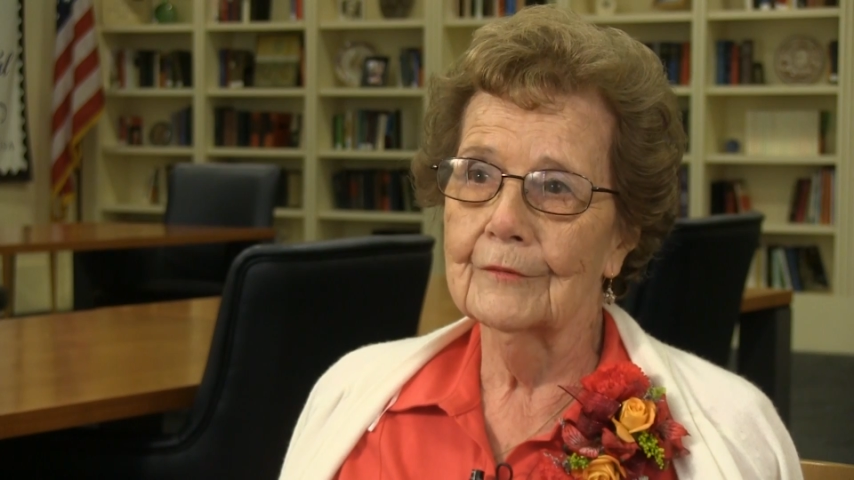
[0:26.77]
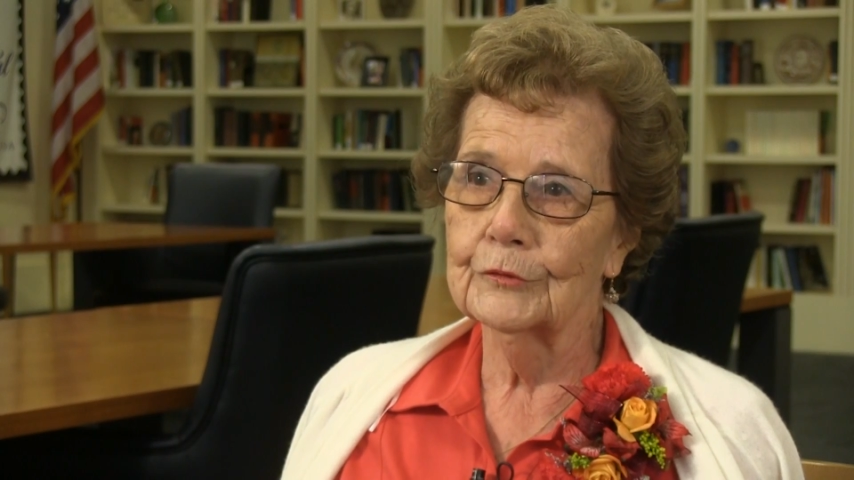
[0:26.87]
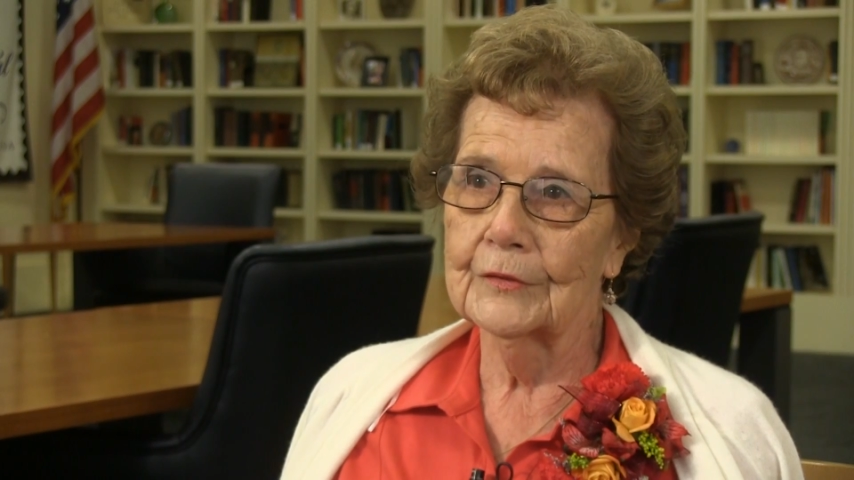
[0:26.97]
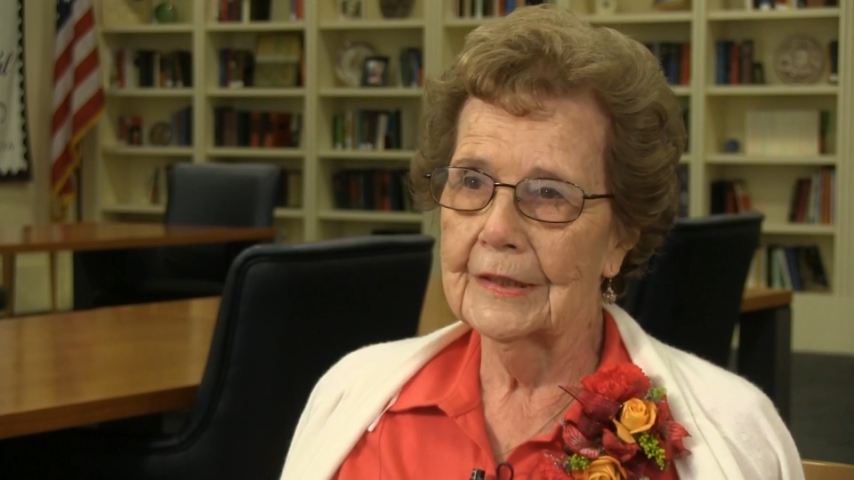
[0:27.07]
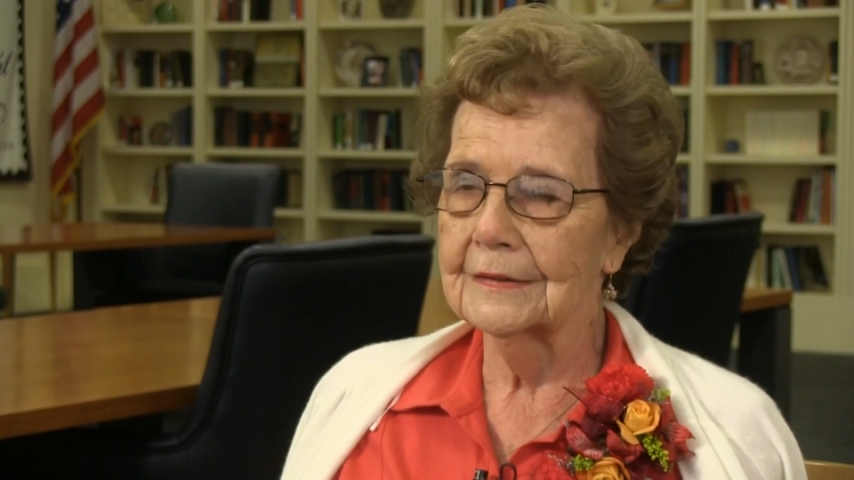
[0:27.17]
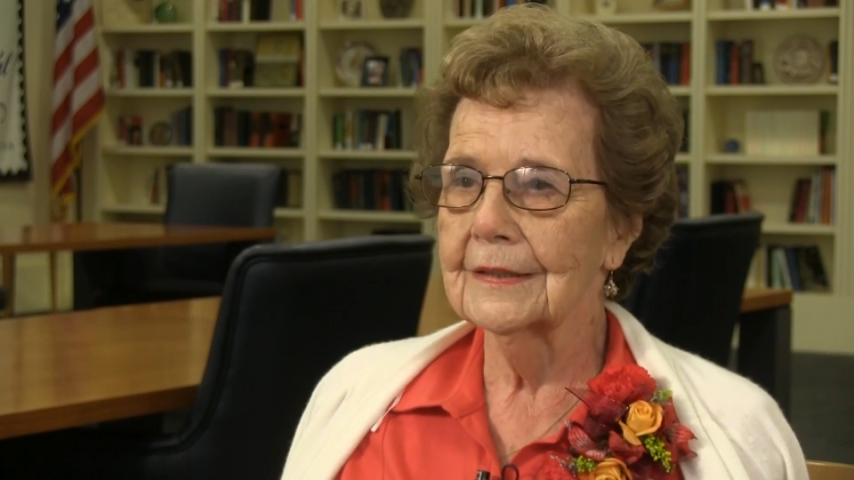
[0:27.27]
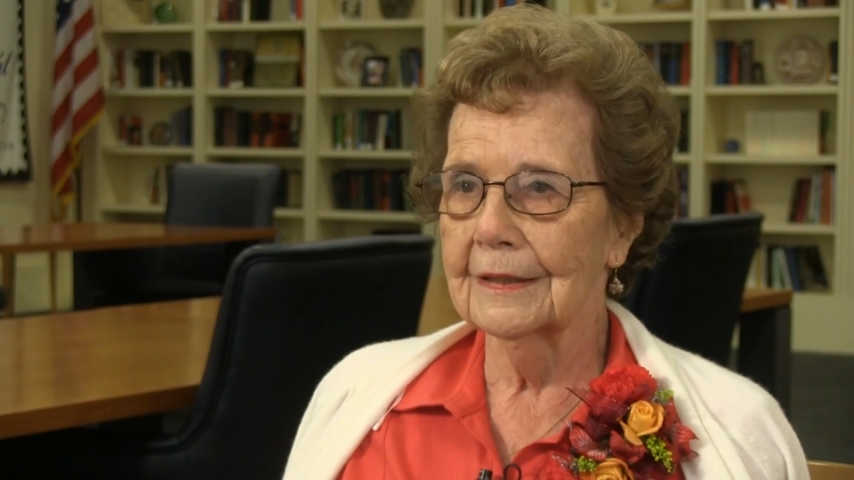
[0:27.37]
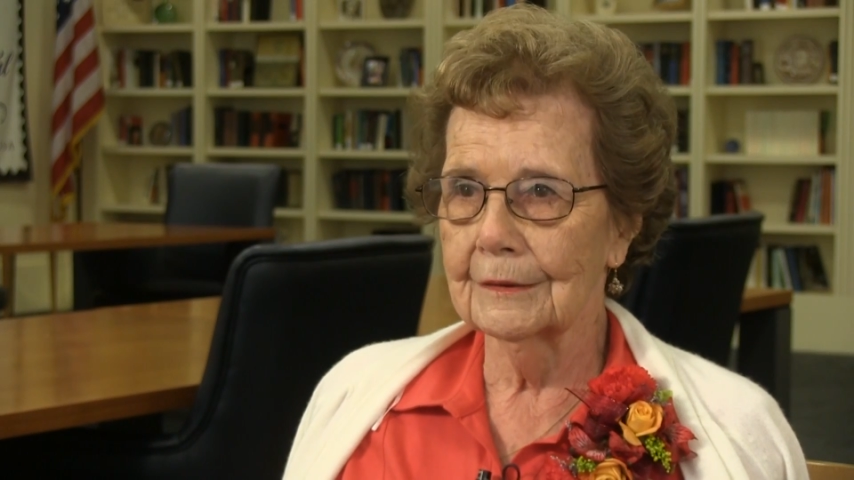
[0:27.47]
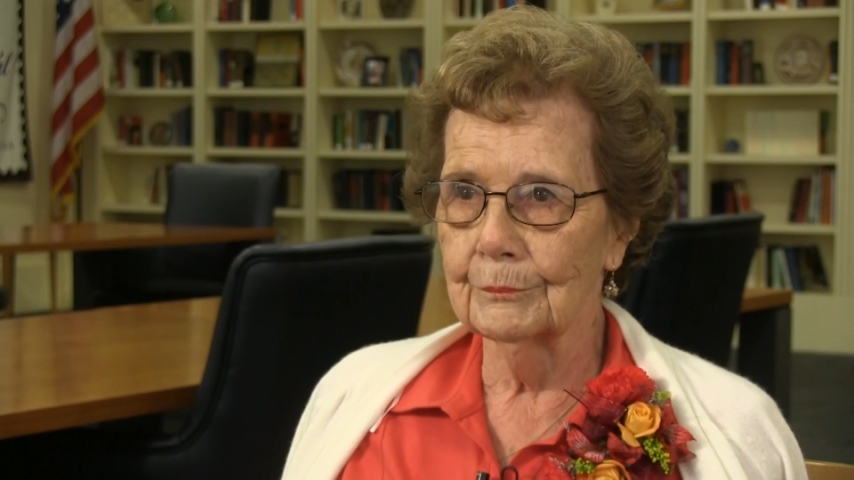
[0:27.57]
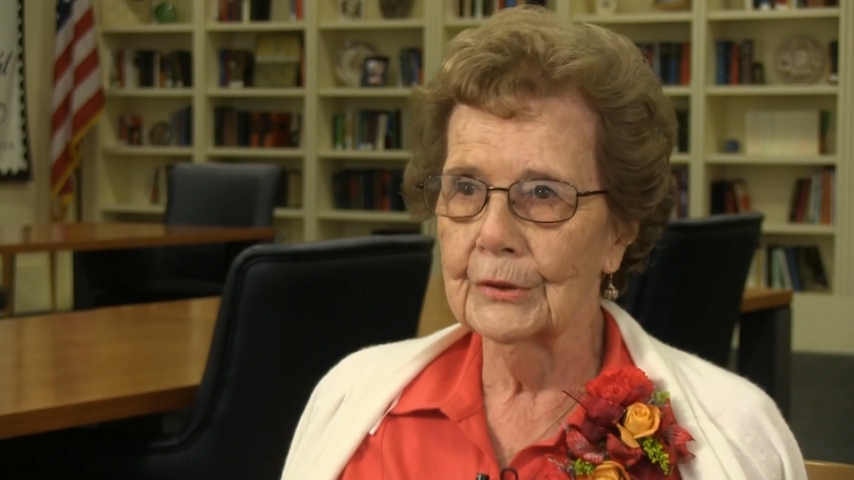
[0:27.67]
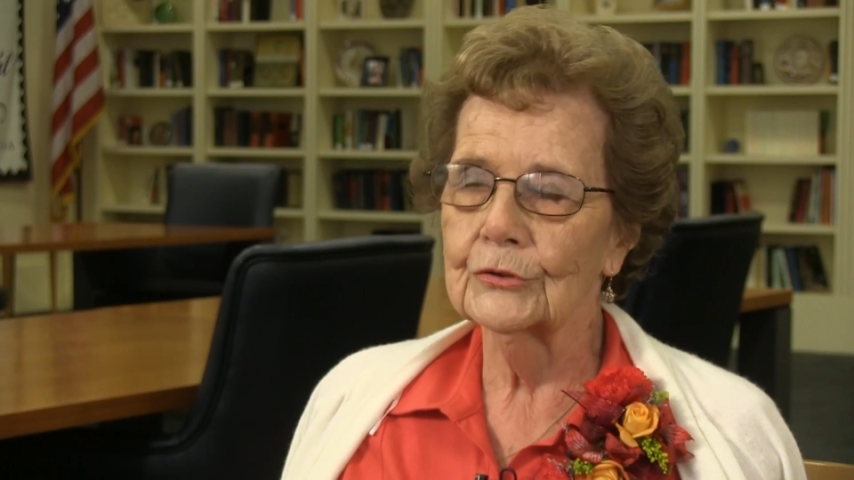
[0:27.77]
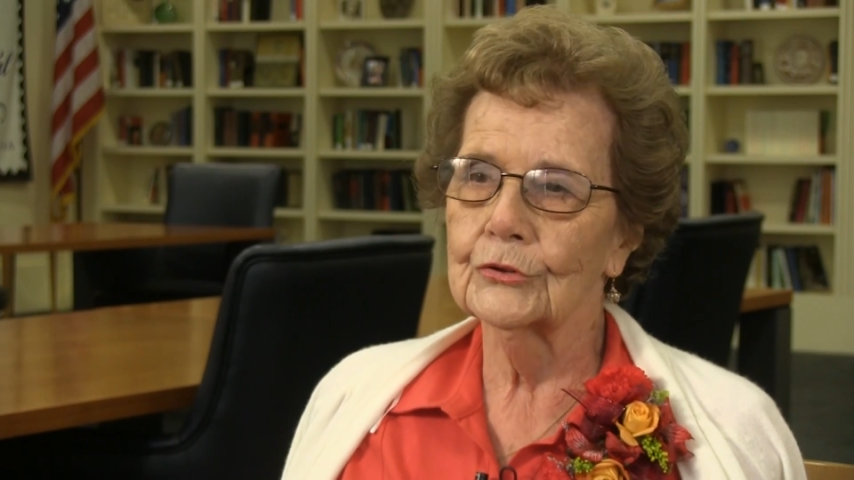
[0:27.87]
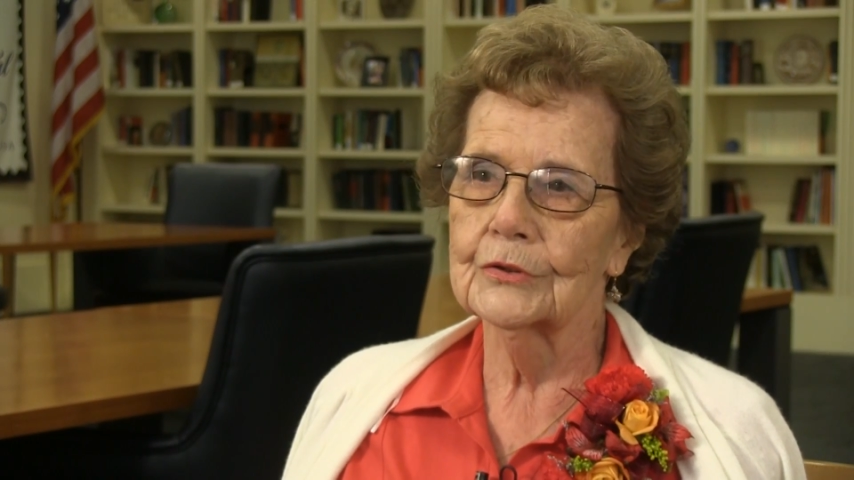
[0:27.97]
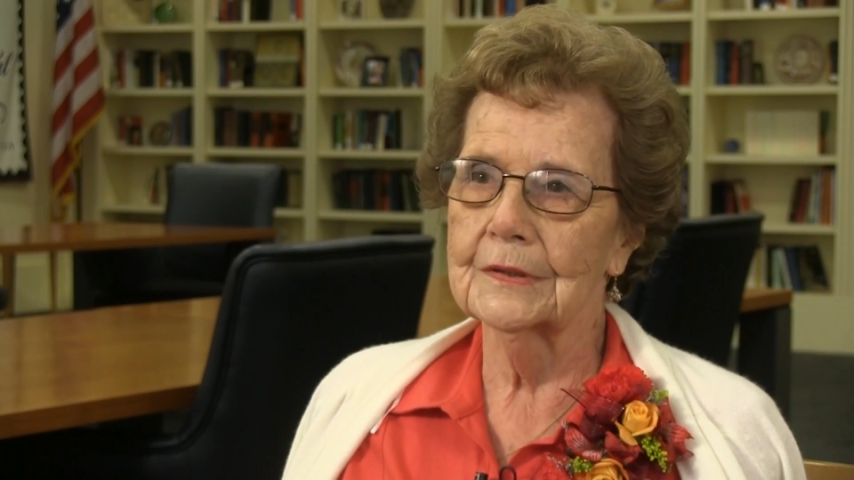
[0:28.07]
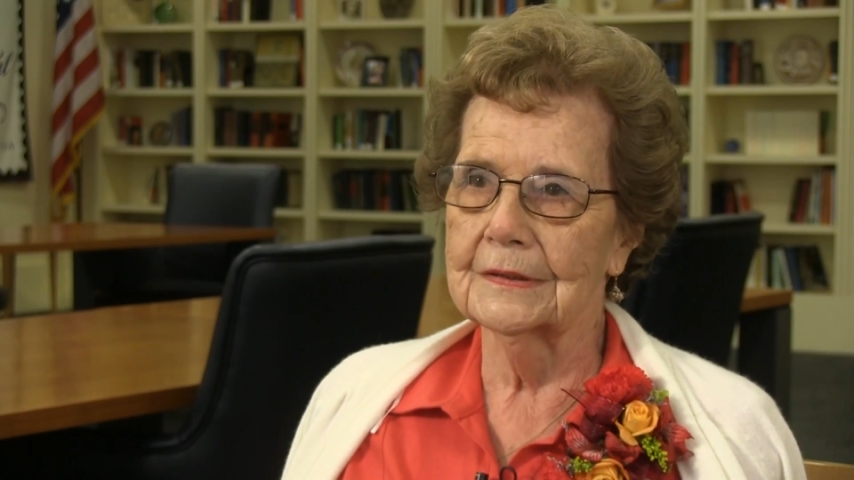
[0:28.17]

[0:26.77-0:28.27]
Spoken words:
after they had taken pictures